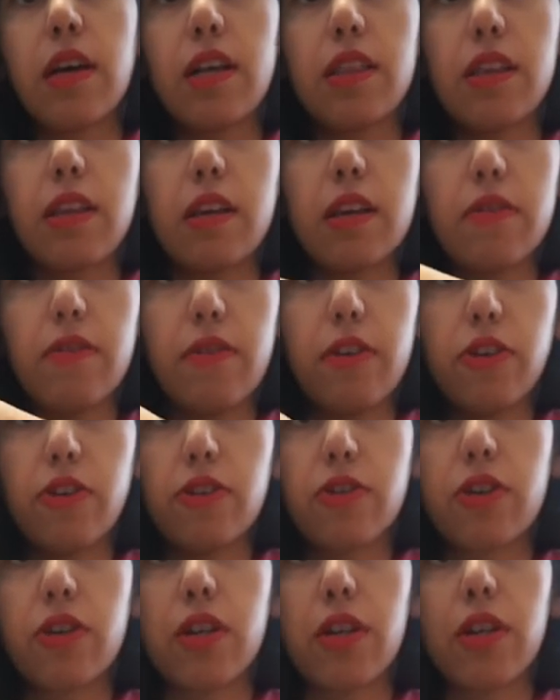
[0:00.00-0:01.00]
And then if you
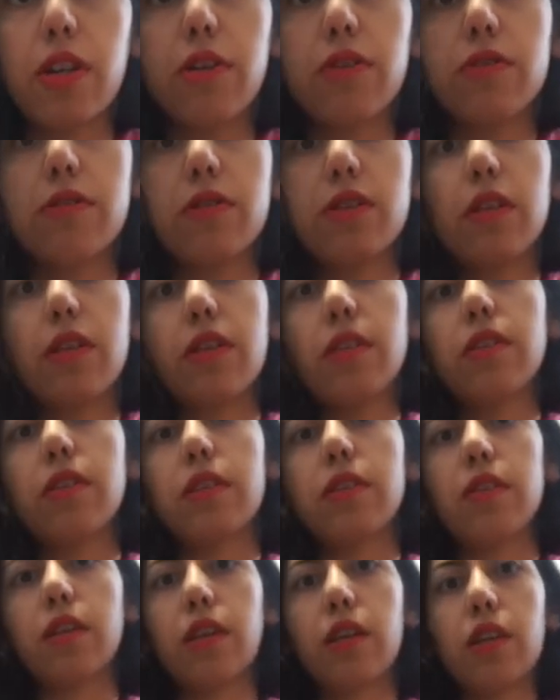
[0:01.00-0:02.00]
just close this,
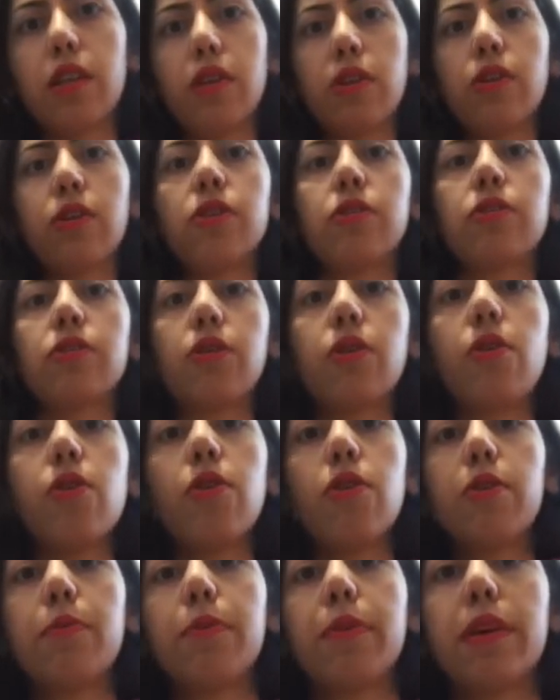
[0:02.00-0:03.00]
it's like a little
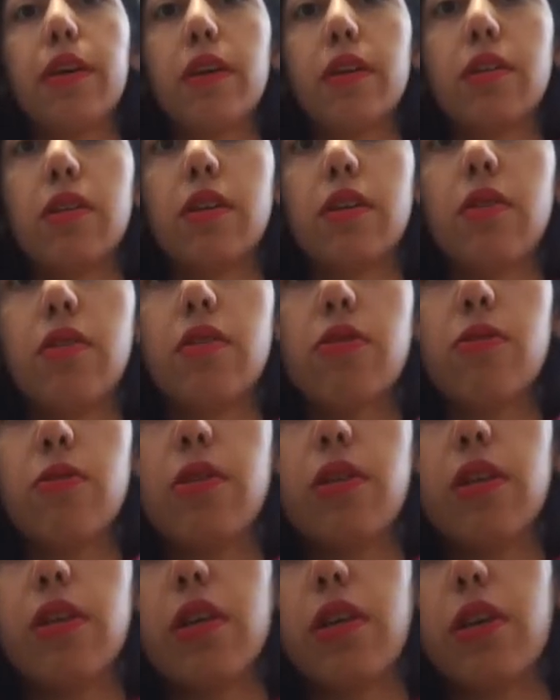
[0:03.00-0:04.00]
decor piece. And it looks
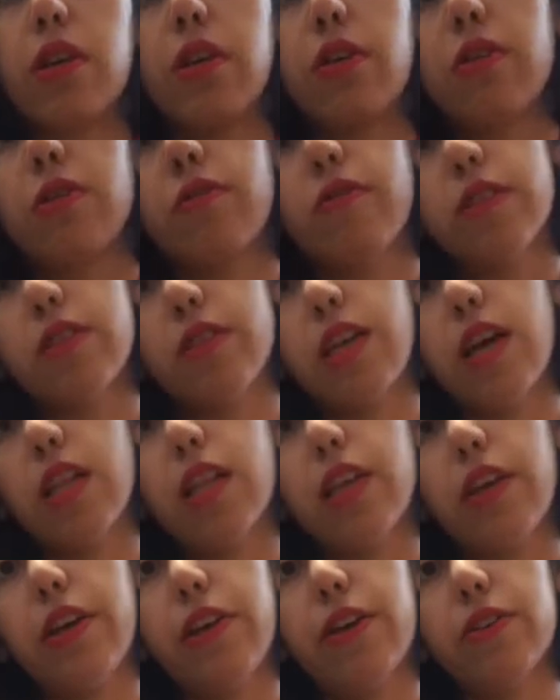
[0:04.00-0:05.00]
really cute. If it's on
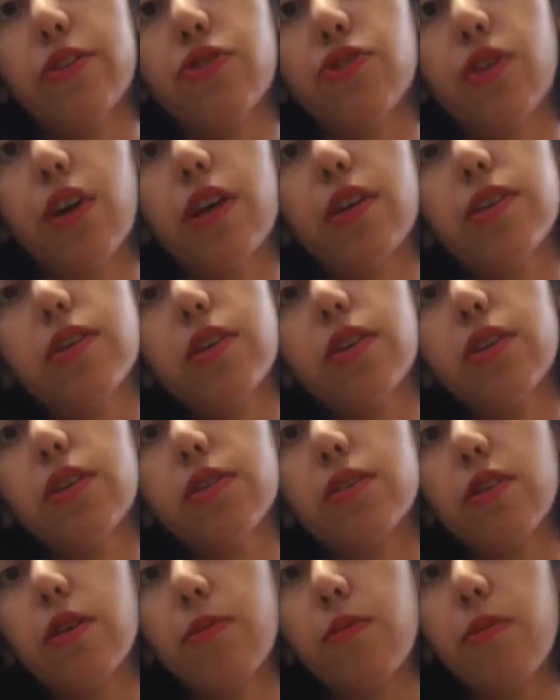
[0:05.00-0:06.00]
like your dresser or
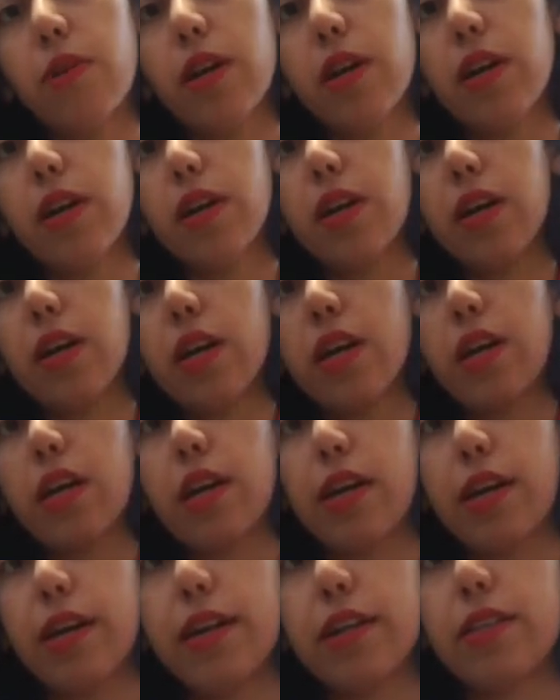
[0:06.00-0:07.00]
somewhere,
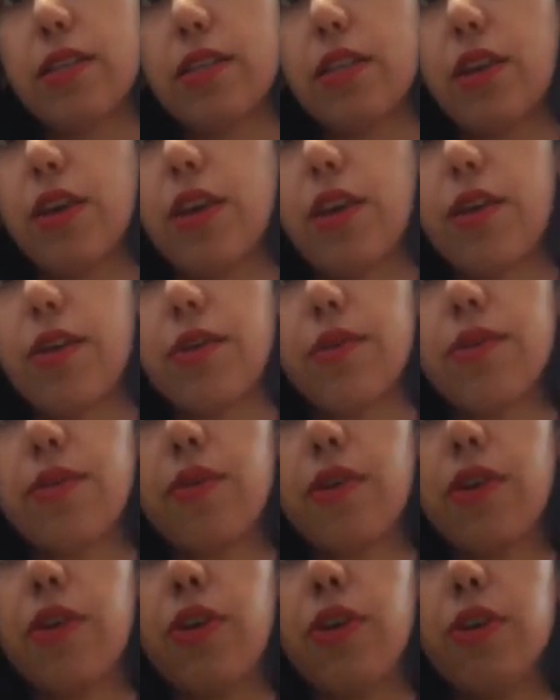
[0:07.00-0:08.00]
it's
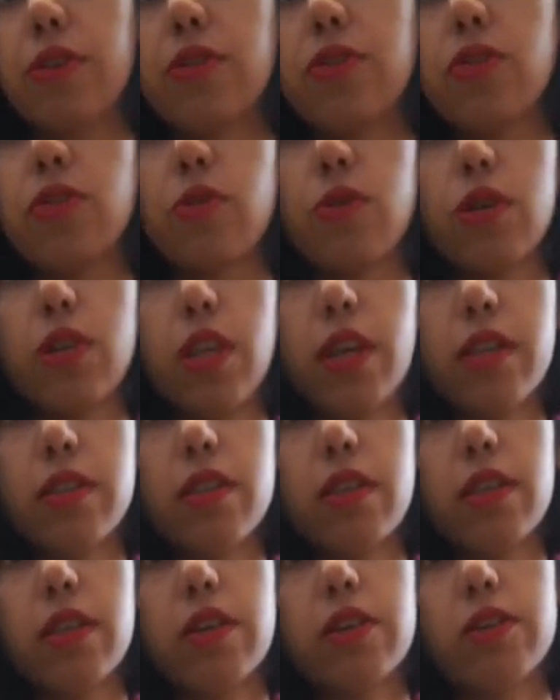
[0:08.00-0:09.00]
cute. And you can store
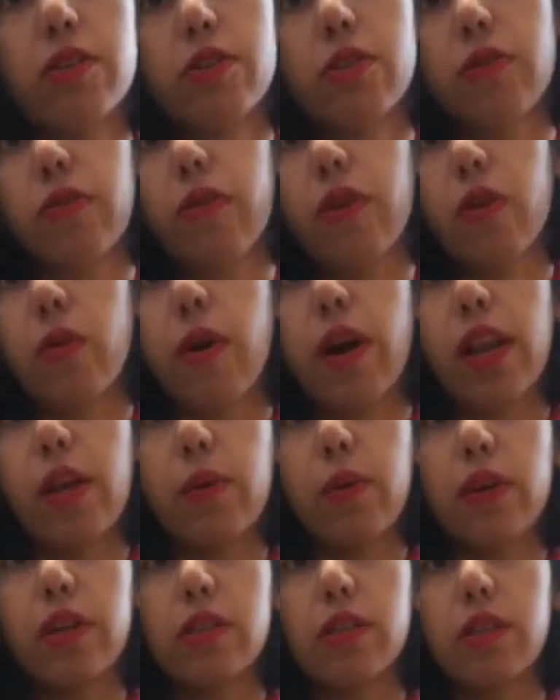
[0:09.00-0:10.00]
things in there too if you don't want
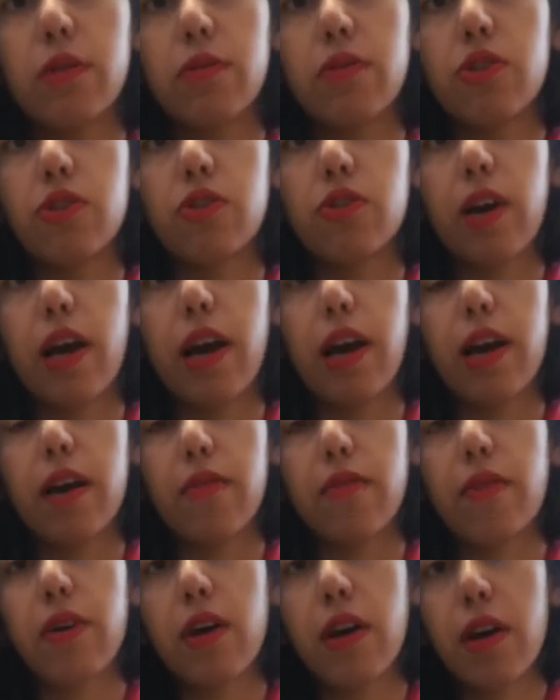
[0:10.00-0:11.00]
anyone to see what you
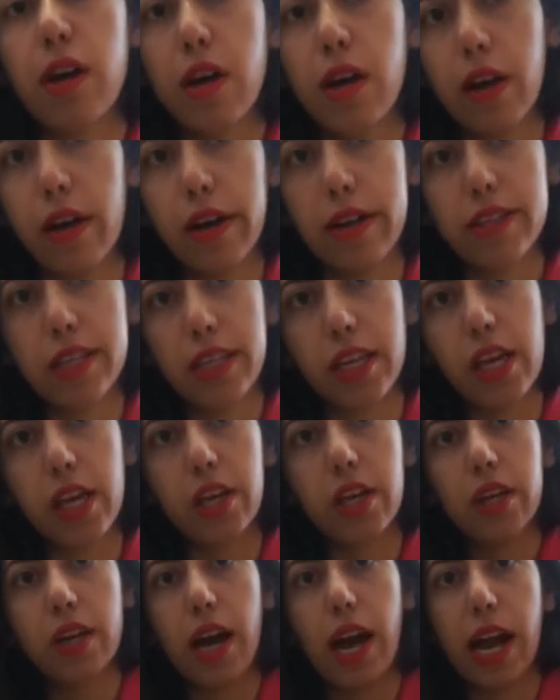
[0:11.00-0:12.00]
have. That's like a
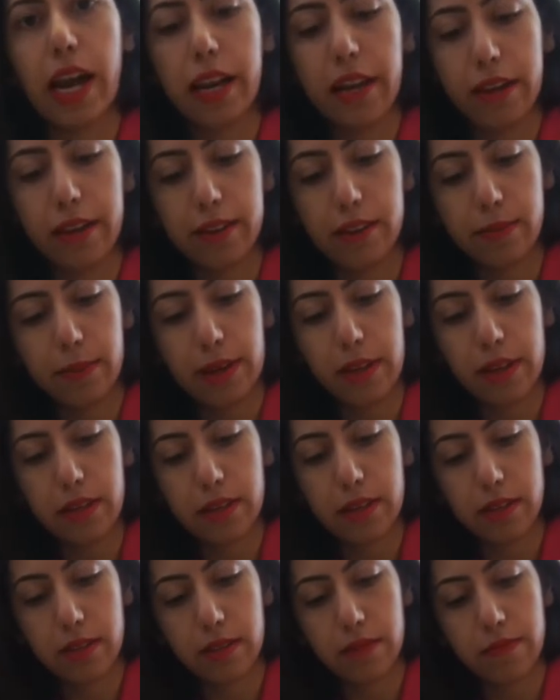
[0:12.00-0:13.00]
good hiding
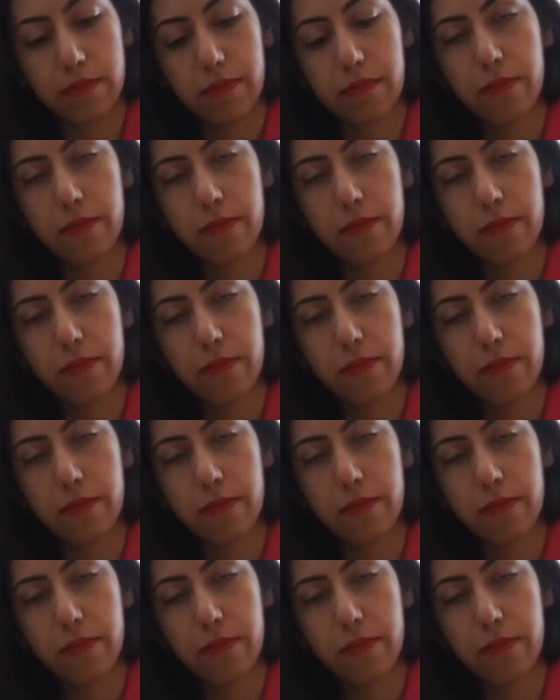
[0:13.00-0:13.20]
space.